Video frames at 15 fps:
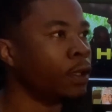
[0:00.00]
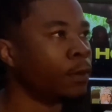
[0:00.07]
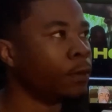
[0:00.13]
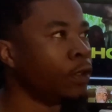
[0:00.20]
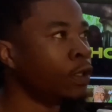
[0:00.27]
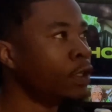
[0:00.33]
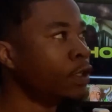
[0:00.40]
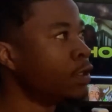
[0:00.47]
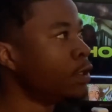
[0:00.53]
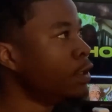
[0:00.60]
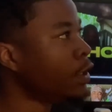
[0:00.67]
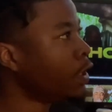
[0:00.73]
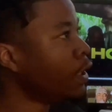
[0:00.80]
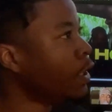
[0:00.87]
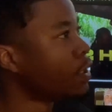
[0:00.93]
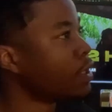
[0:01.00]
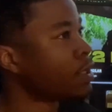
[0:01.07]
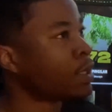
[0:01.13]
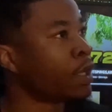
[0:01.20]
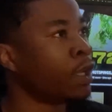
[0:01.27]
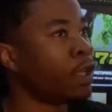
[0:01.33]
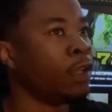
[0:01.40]
You ain't just looking at the
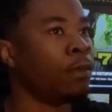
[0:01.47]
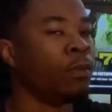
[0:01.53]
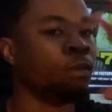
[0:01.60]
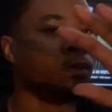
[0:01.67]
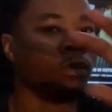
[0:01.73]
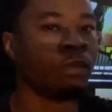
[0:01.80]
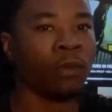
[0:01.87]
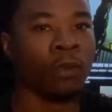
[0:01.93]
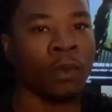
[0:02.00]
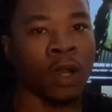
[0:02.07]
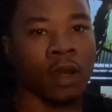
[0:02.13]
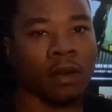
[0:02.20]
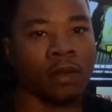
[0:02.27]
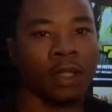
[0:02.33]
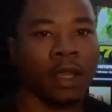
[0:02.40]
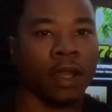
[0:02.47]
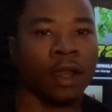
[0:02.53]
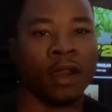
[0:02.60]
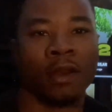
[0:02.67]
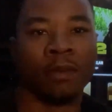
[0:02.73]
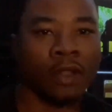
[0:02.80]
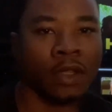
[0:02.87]
same wall like how
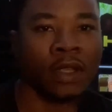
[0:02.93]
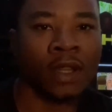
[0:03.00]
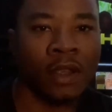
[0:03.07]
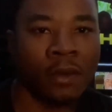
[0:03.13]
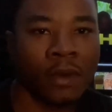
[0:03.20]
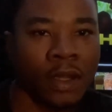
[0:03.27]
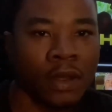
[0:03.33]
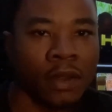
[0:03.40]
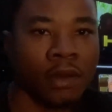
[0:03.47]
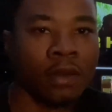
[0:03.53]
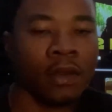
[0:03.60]
I'm looking at right now.